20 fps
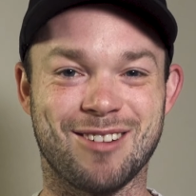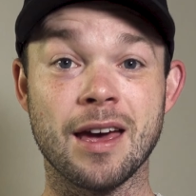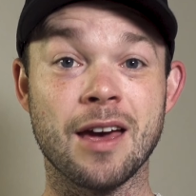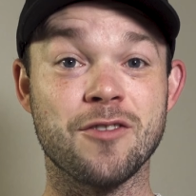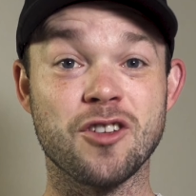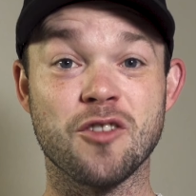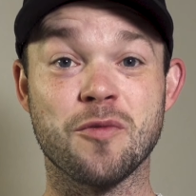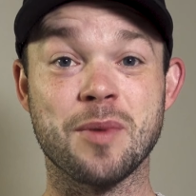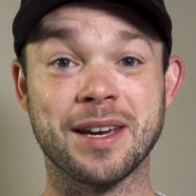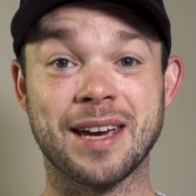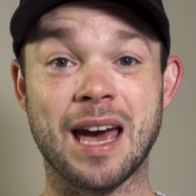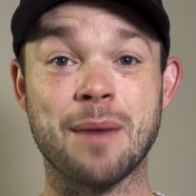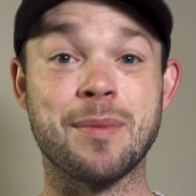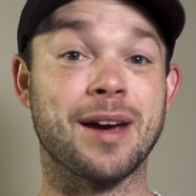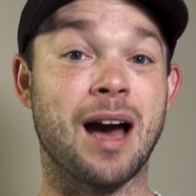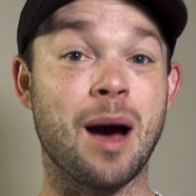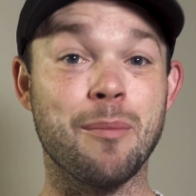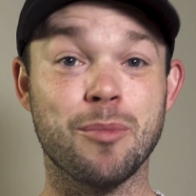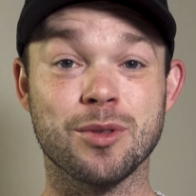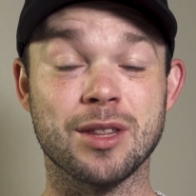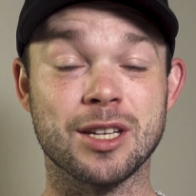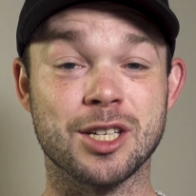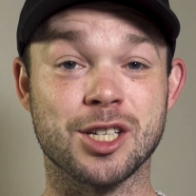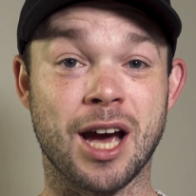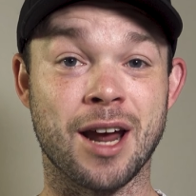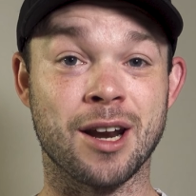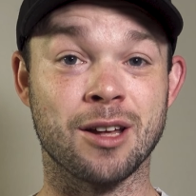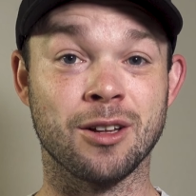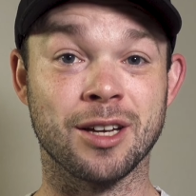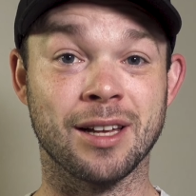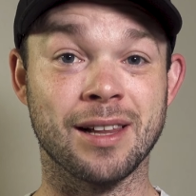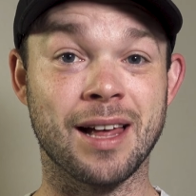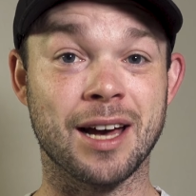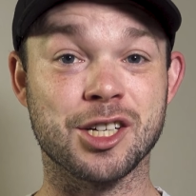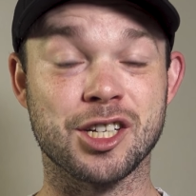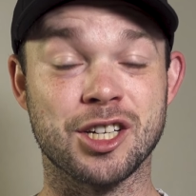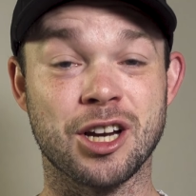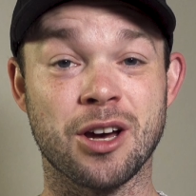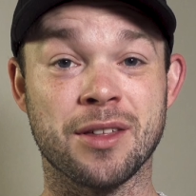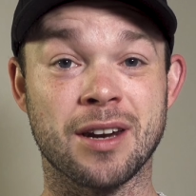If you've been keeping up with the channel, you'll
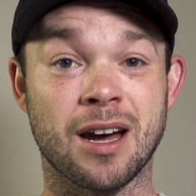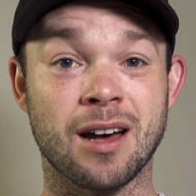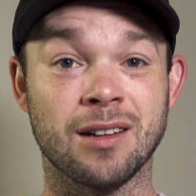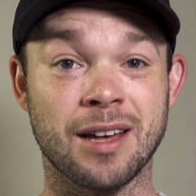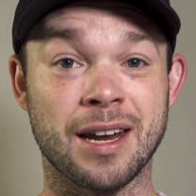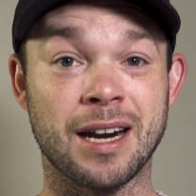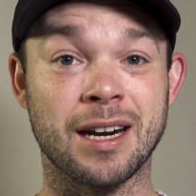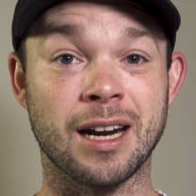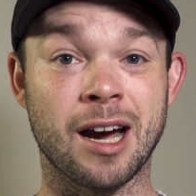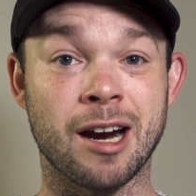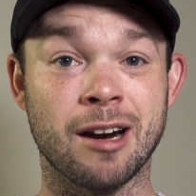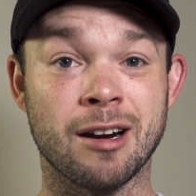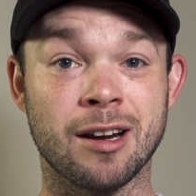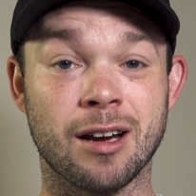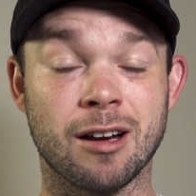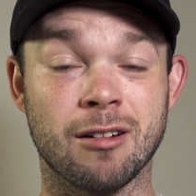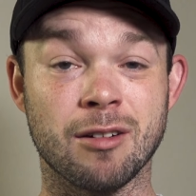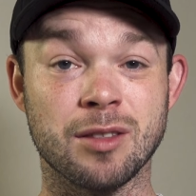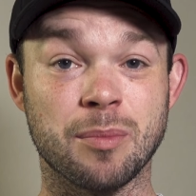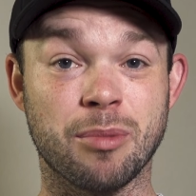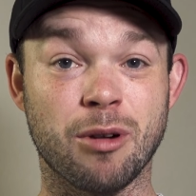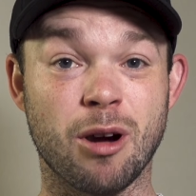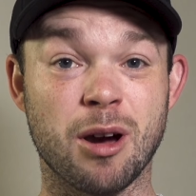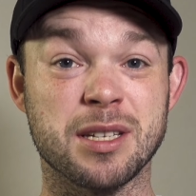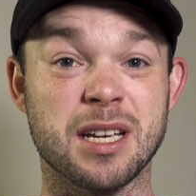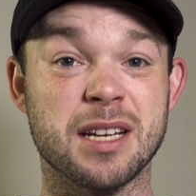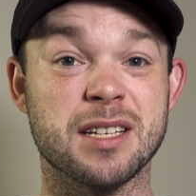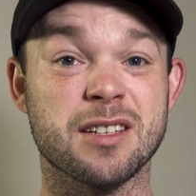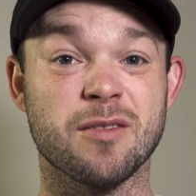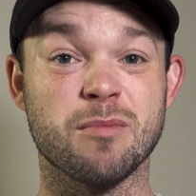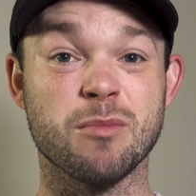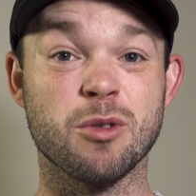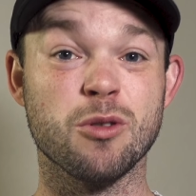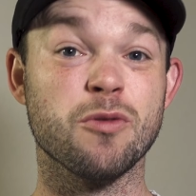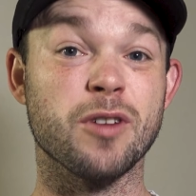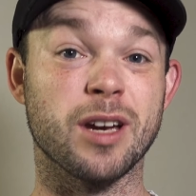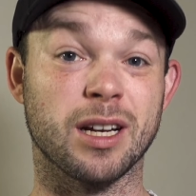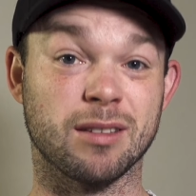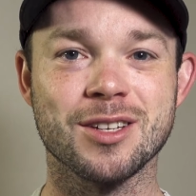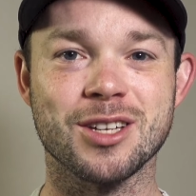actually know that Arlene and I are in the process of
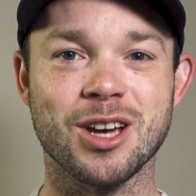moving.